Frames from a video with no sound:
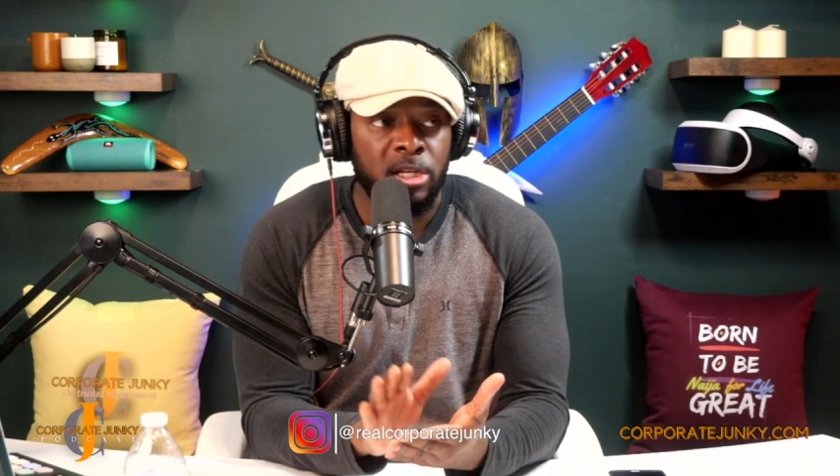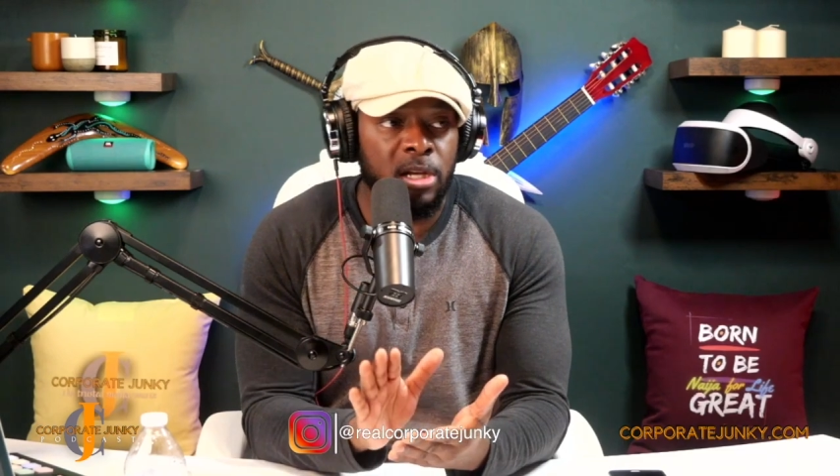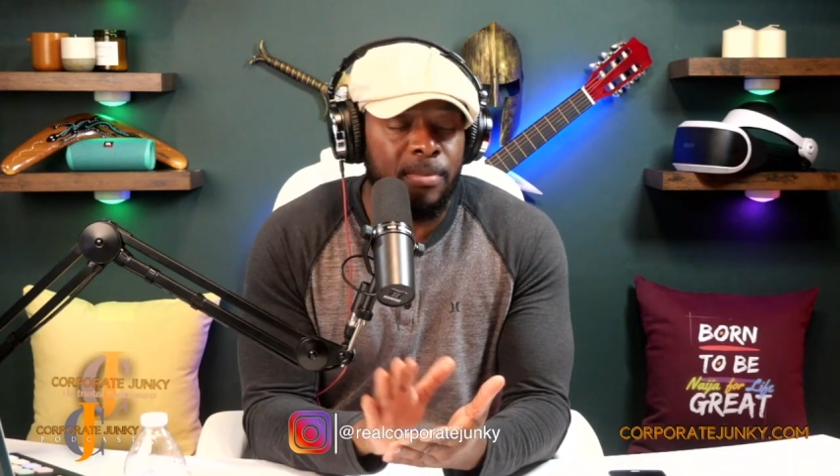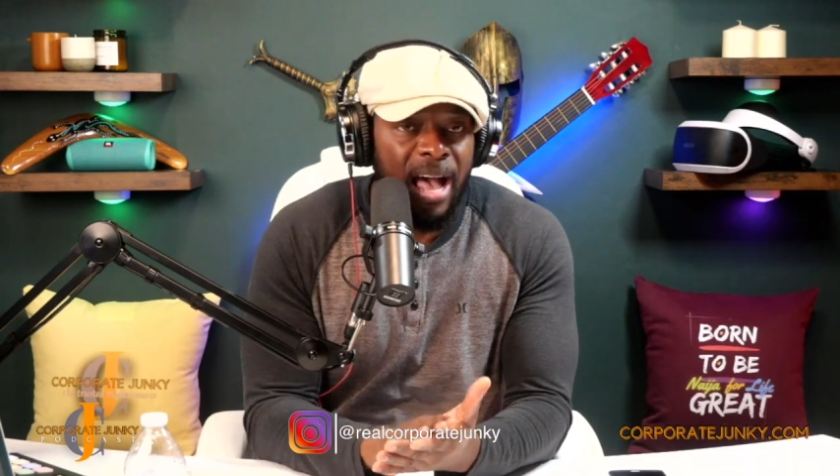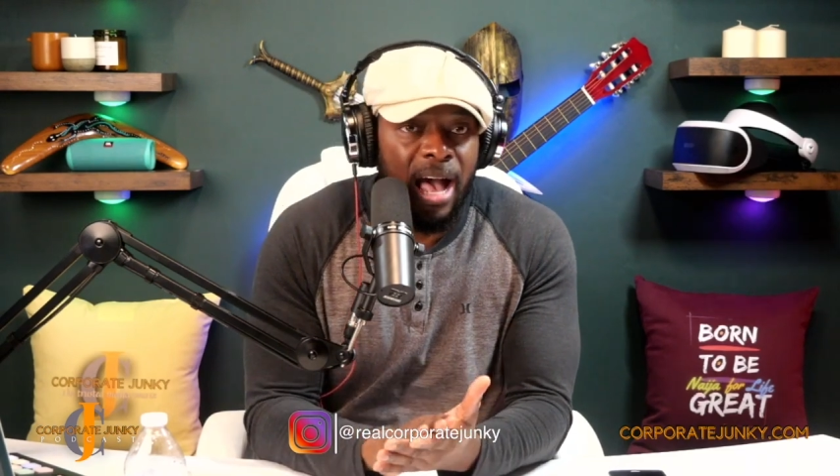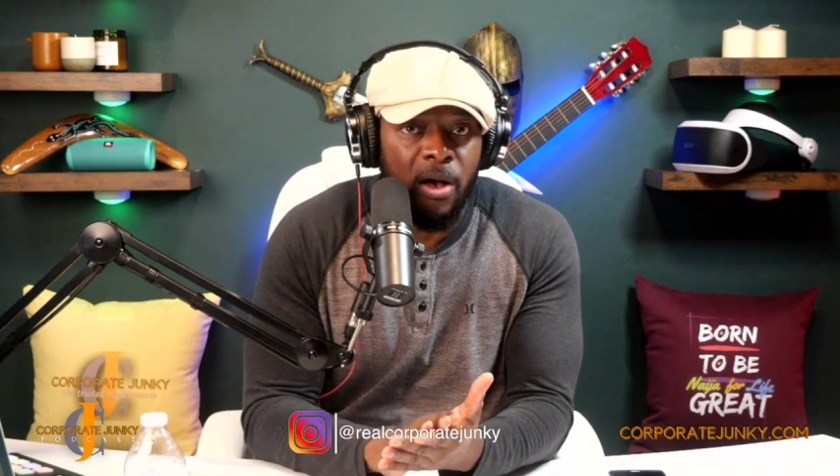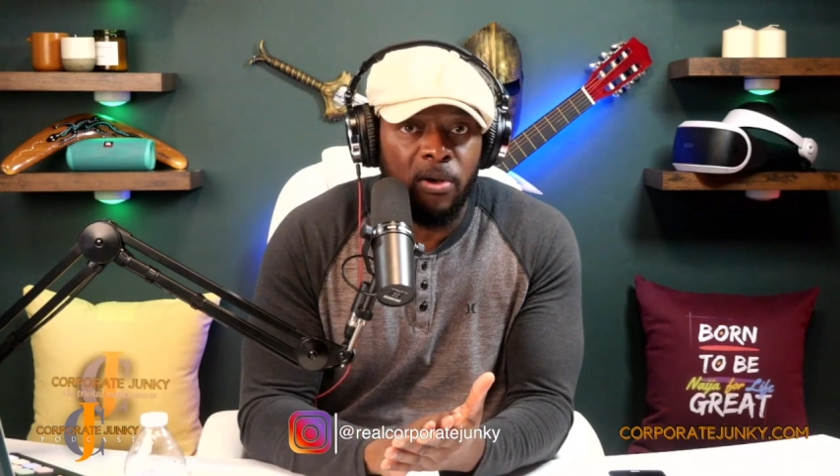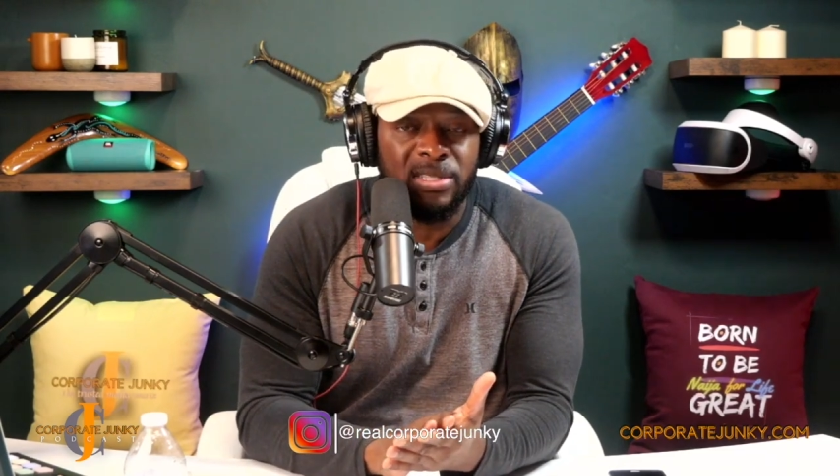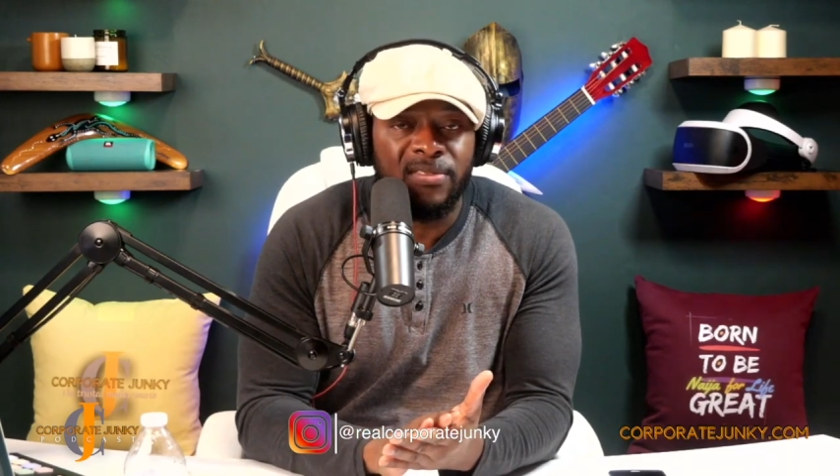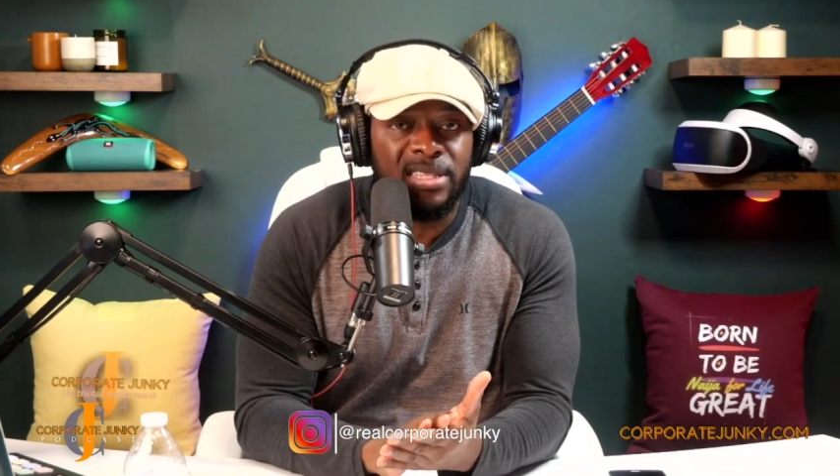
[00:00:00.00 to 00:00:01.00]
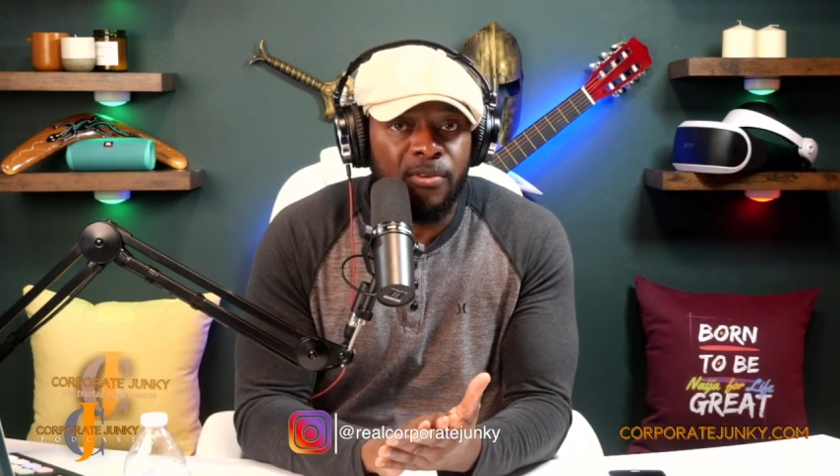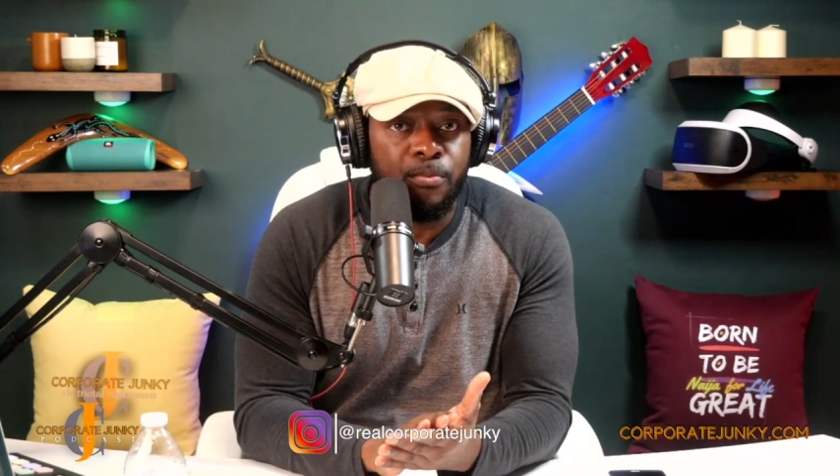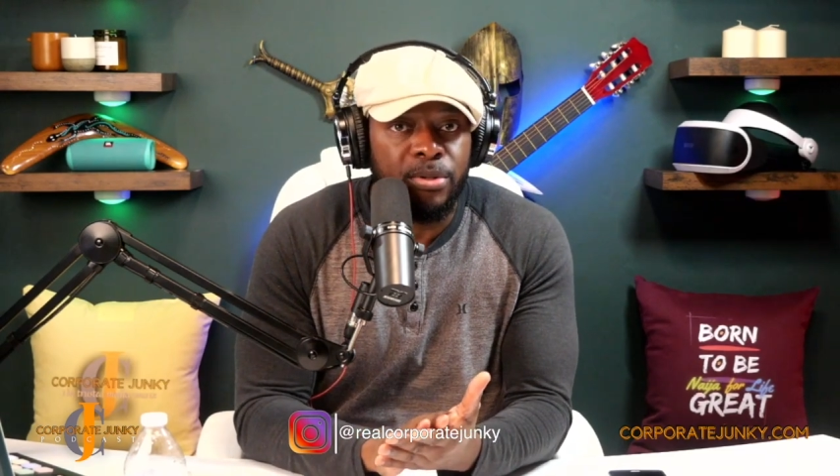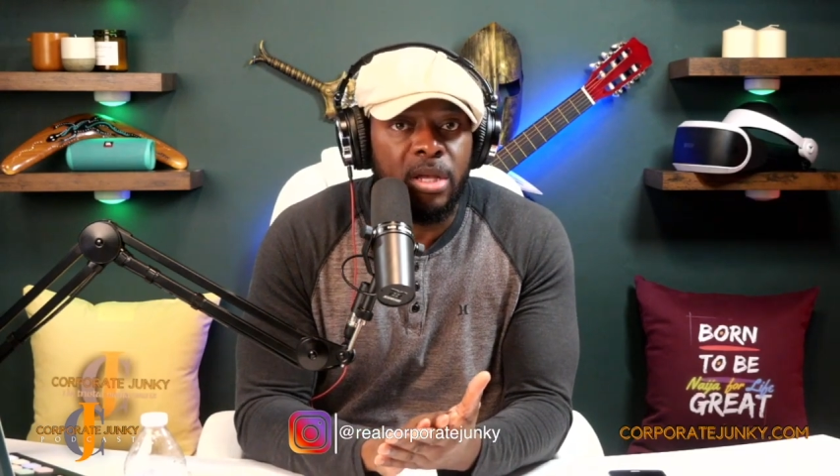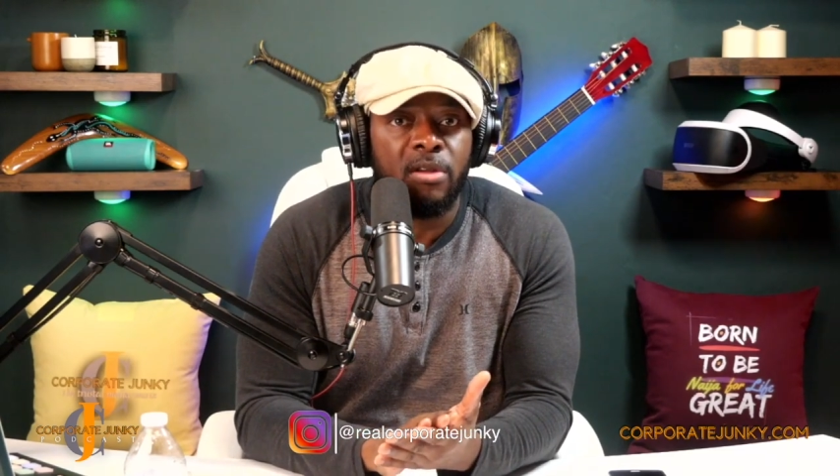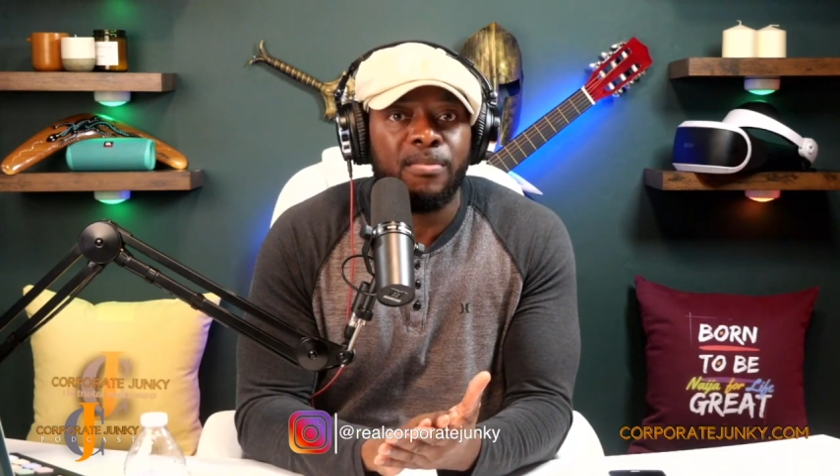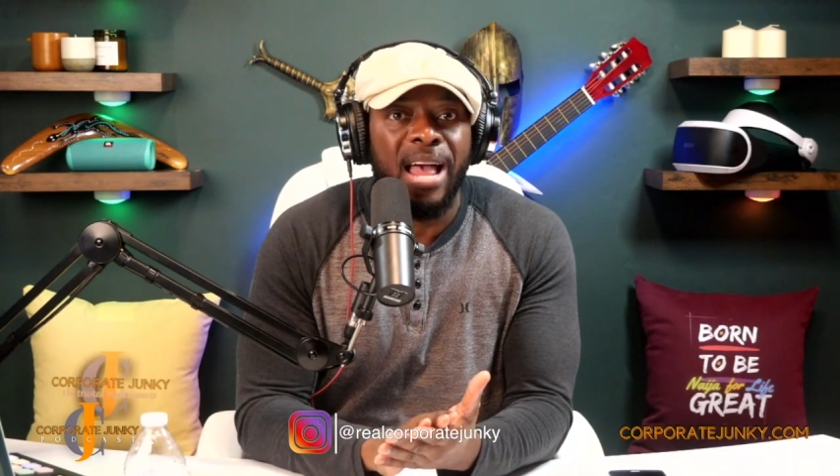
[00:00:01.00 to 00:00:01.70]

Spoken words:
you talk about how 77%